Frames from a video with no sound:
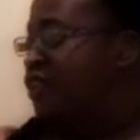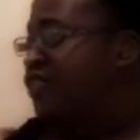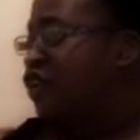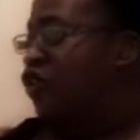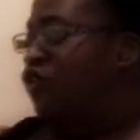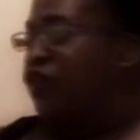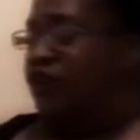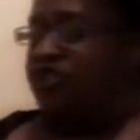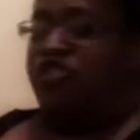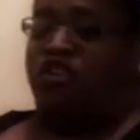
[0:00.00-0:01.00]
So
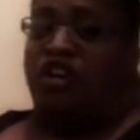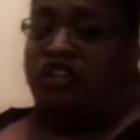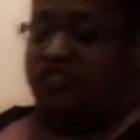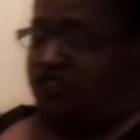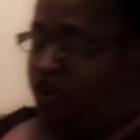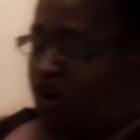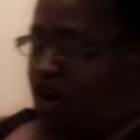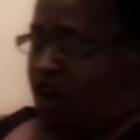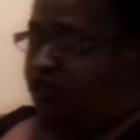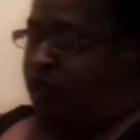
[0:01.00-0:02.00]
first you're going to start
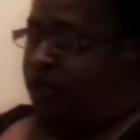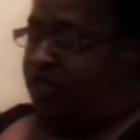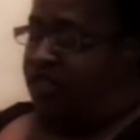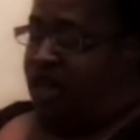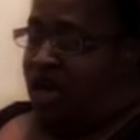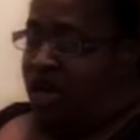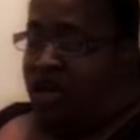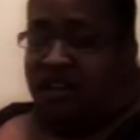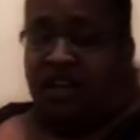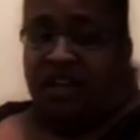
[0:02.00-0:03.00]
off with
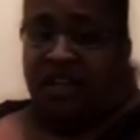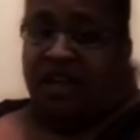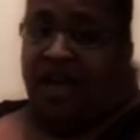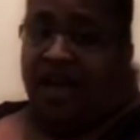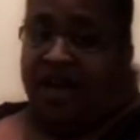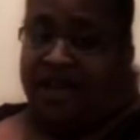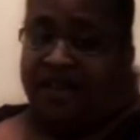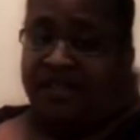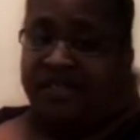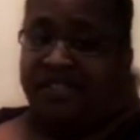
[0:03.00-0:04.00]
Duncan
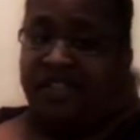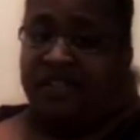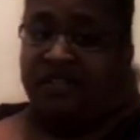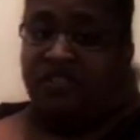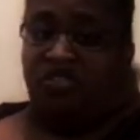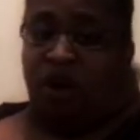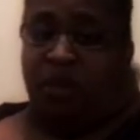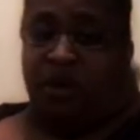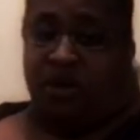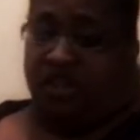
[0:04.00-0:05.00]
Hines
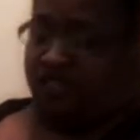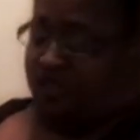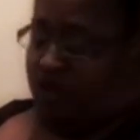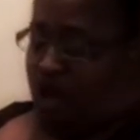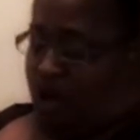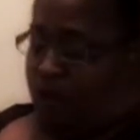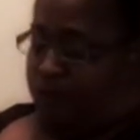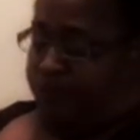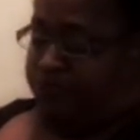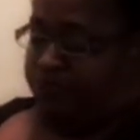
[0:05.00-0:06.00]
Strawberries
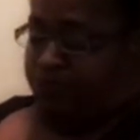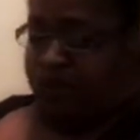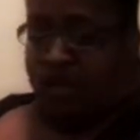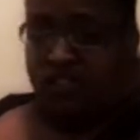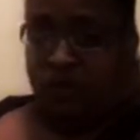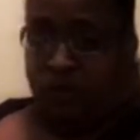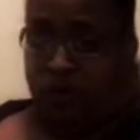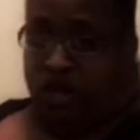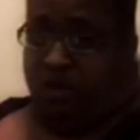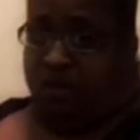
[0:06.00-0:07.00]
um,
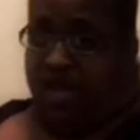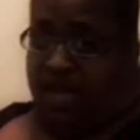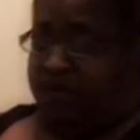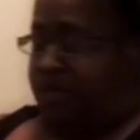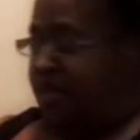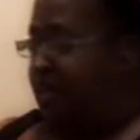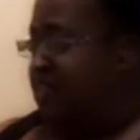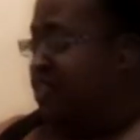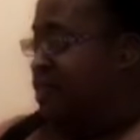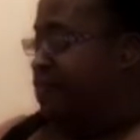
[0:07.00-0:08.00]
Supreme Cake
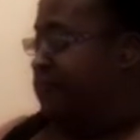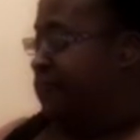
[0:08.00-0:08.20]
Mix.